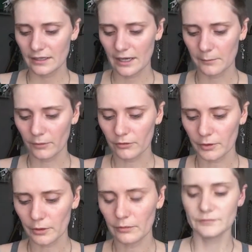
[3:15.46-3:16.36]
come
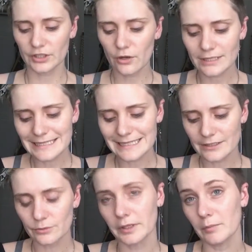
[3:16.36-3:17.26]
through. You're going to need
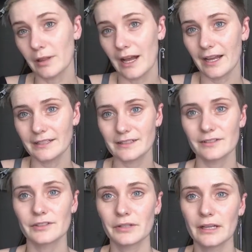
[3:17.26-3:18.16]
to reapply
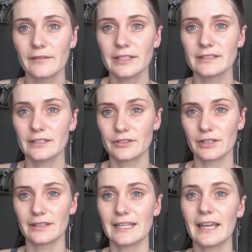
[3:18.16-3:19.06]
sunscreen obviously
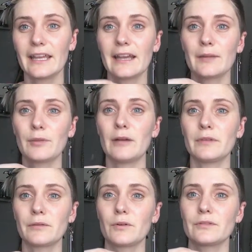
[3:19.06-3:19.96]
during the day. I
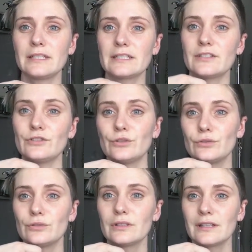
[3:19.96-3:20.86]
probably won't need to
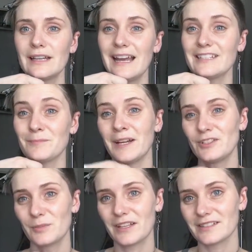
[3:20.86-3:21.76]
do as
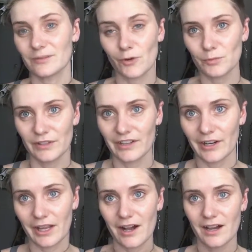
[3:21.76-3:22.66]
much because it won't be
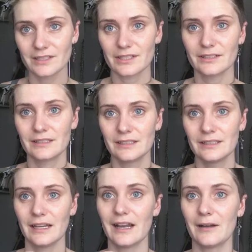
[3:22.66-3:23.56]
very hot
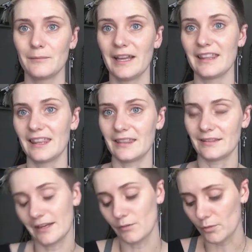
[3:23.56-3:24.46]
and
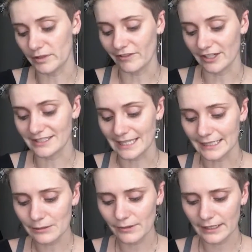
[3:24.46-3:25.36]
it won't be very
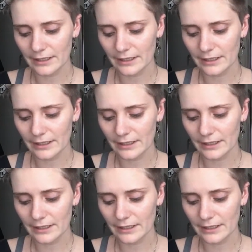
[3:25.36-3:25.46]
sunny when I